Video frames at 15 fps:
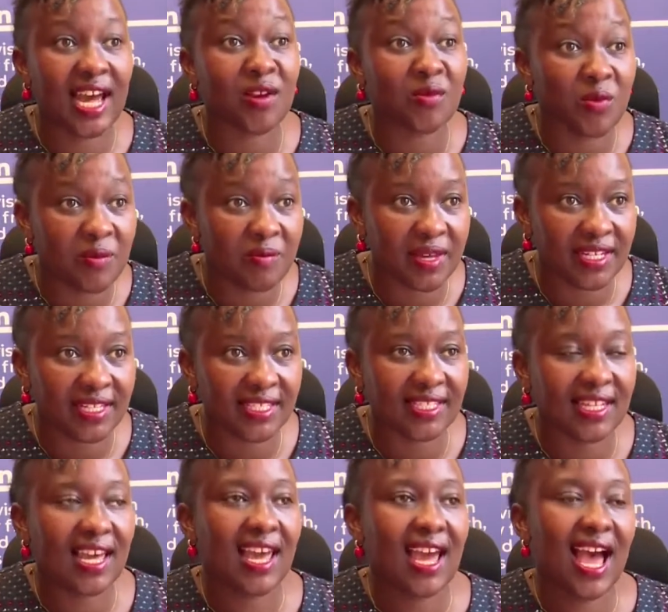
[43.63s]
and women's
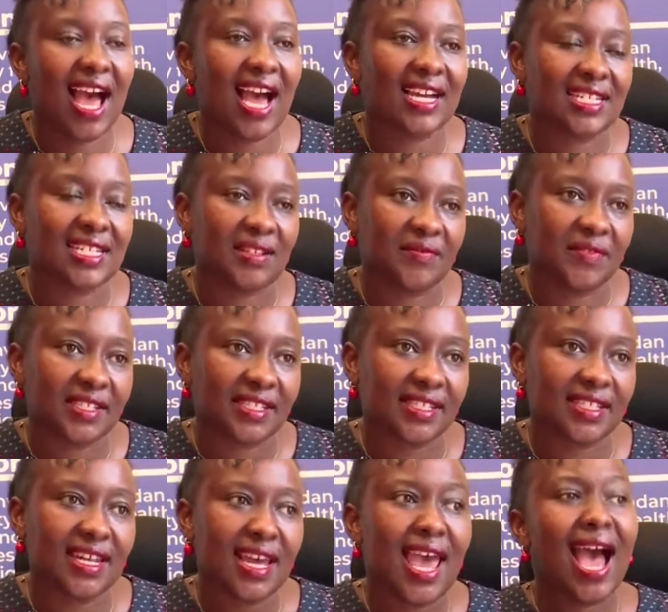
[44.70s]
activist.